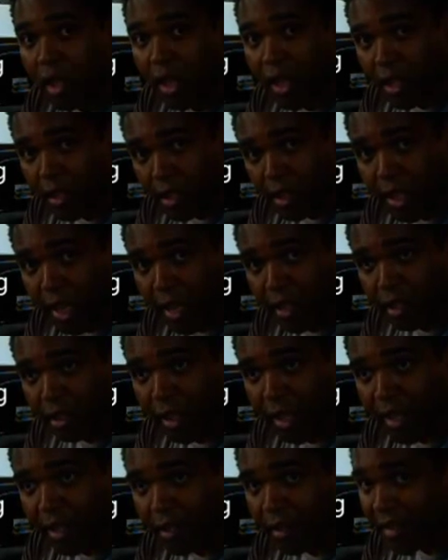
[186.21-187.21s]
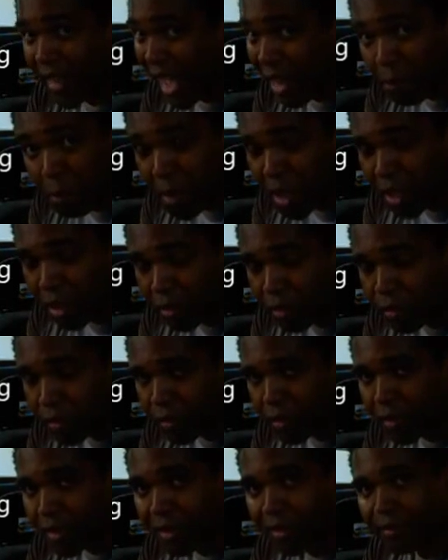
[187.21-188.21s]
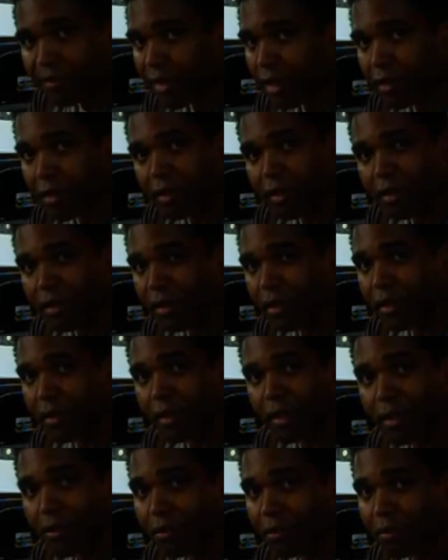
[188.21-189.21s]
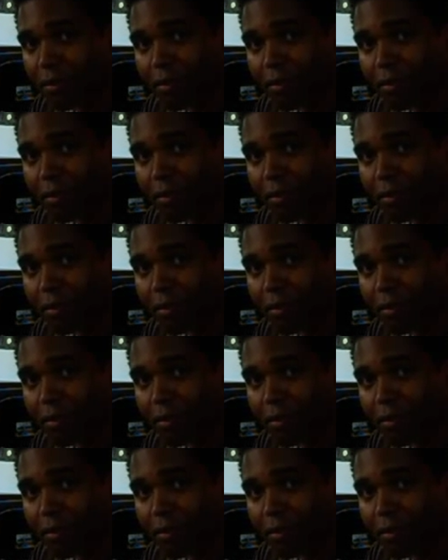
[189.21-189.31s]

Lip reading: indicator light. Not MILF, you dirty